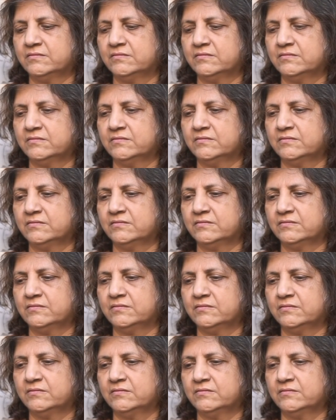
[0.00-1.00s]

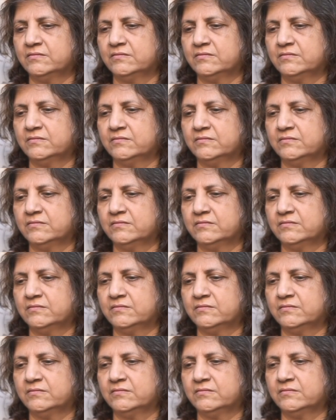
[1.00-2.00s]

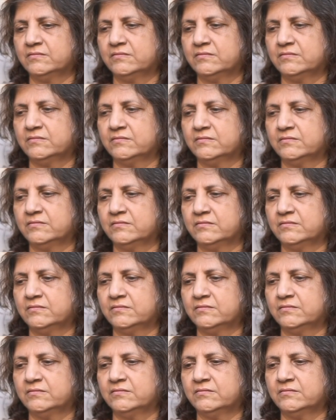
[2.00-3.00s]

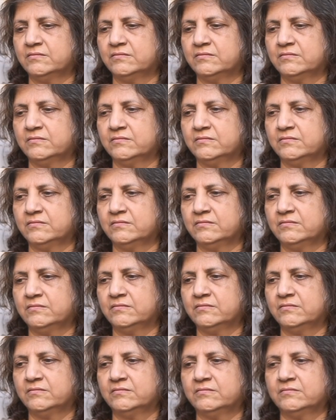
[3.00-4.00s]

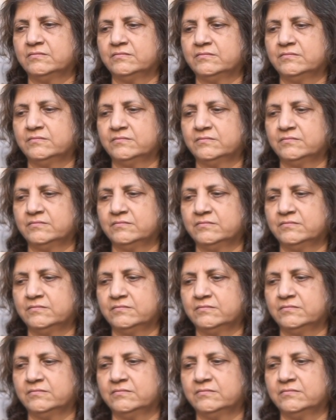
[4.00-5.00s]

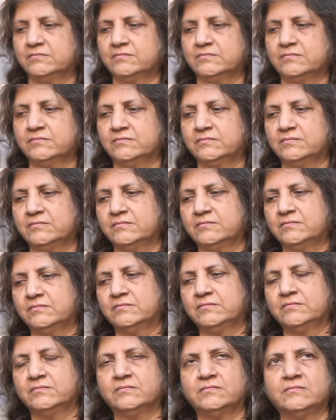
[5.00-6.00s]

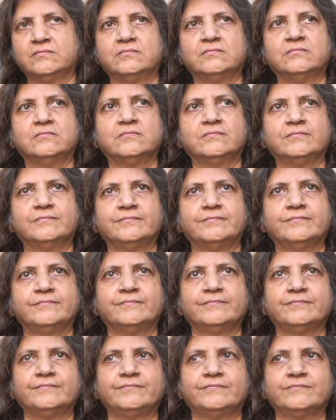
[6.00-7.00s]

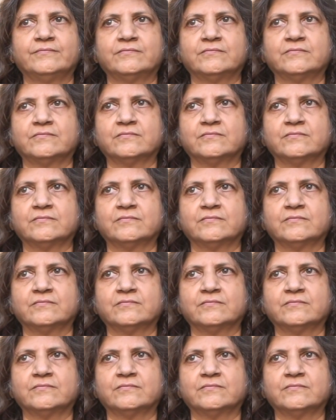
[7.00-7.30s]
[no speech]